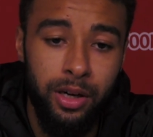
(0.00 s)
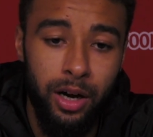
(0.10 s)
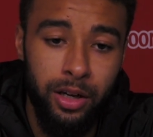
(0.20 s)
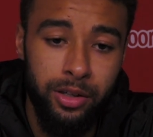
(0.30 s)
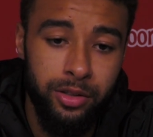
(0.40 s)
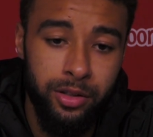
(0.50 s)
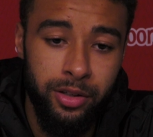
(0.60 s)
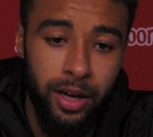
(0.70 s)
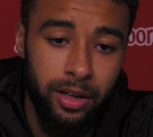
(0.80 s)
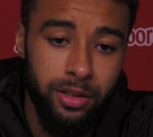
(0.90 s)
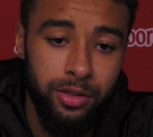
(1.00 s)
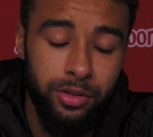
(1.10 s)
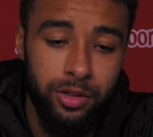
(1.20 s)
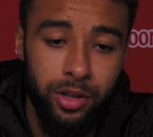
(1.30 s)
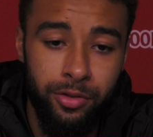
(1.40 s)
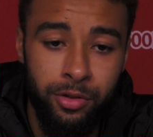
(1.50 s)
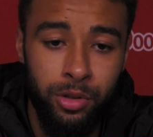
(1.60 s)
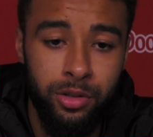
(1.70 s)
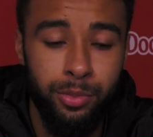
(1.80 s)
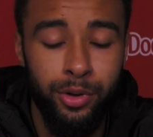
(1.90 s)
I understood that because it was a tough
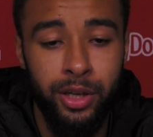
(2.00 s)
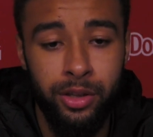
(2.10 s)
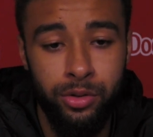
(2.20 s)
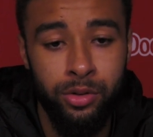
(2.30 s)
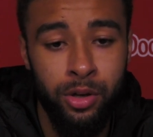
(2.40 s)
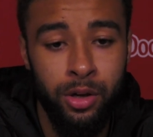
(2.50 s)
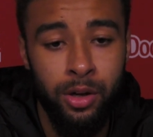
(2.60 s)
squad to break into.